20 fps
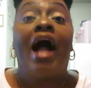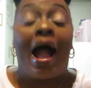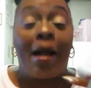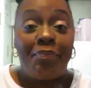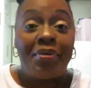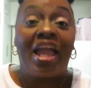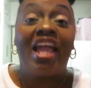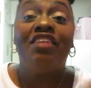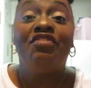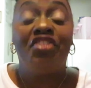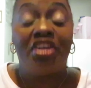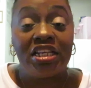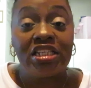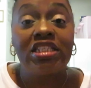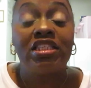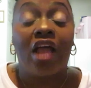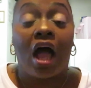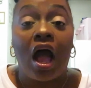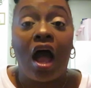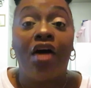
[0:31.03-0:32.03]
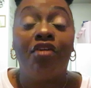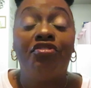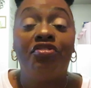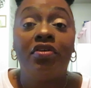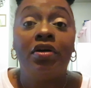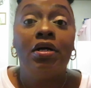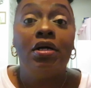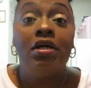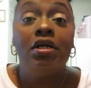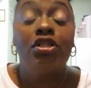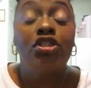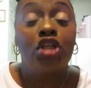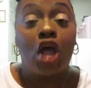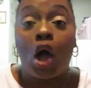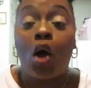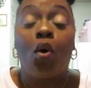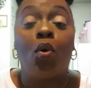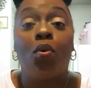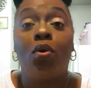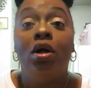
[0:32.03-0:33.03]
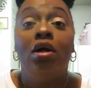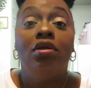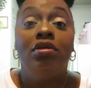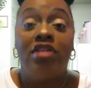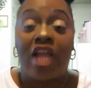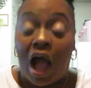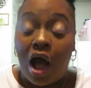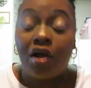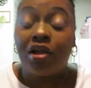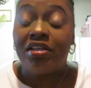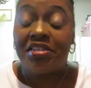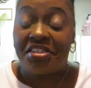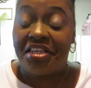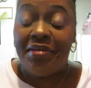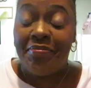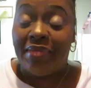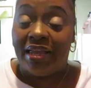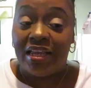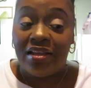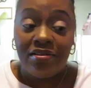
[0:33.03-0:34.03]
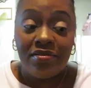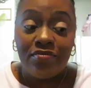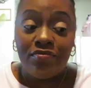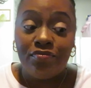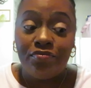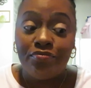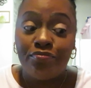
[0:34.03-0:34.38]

I paid for this stuff. So y'all can see me.